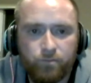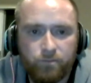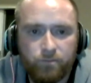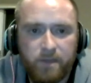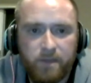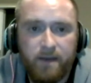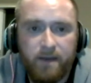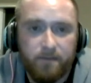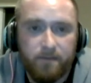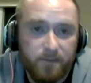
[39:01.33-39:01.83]

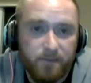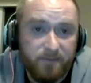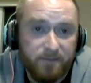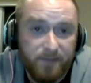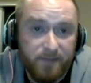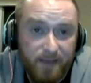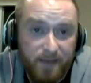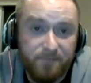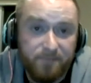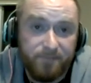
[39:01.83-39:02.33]
Yeah,
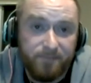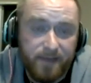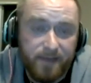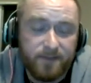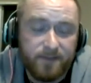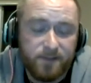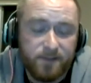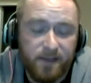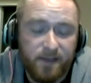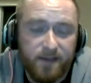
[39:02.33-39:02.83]
if
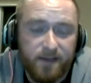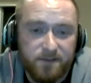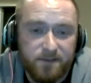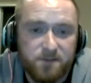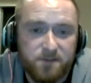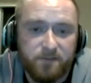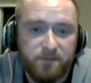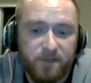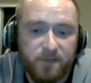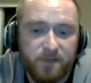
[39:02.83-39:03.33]
that's the
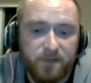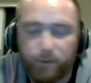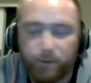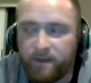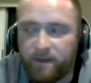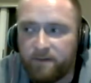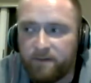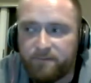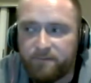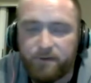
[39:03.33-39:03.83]
case. If they bring
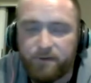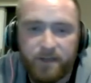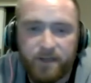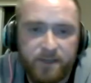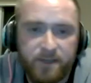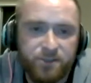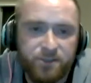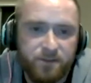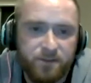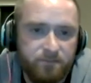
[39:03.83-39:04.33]
in a free
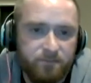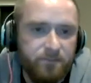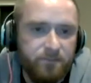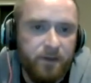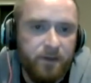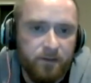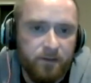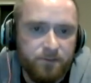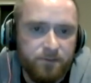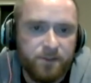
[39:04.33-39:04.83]
agent,
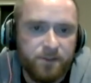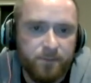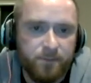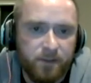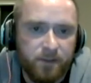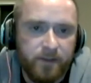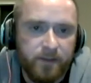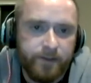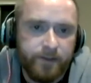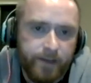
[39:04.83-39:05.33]
something
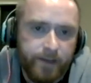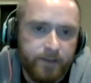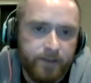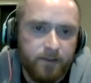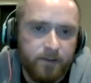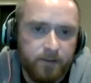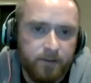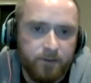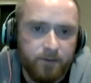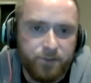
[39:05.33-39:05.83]
like that,
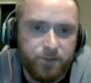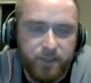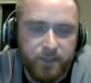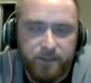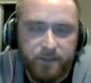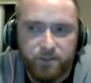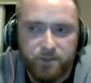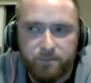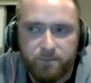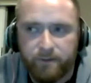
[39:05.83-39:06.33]
then it'll
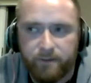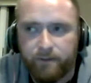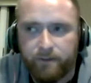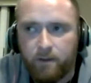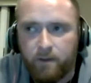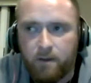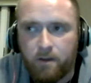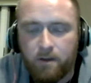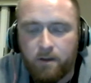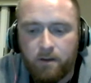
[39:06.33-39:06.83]
change. But
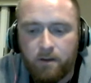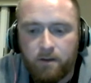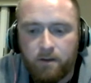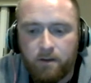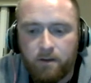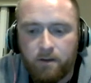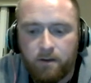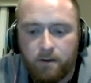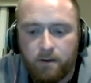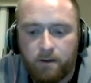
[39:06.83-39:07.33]

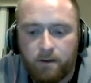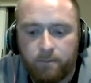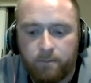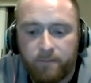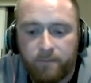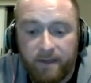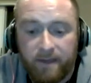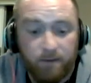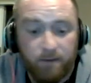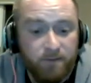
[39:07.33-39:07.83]

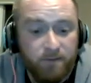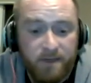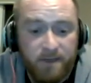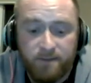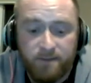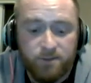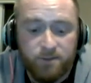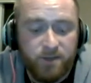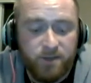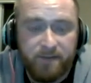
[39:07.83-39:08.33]
they don't need
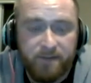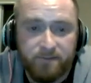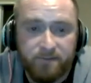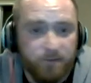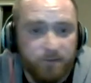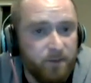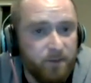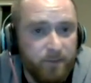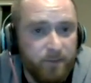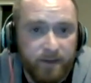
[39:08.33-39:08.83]
to draft a
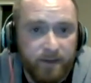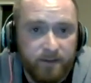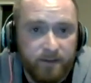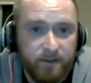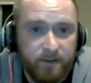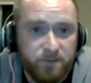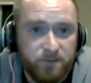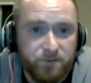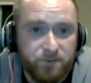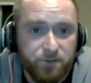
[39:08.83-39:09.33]
running back,
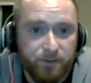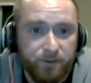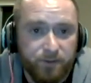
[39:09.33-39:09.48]
that's for sure.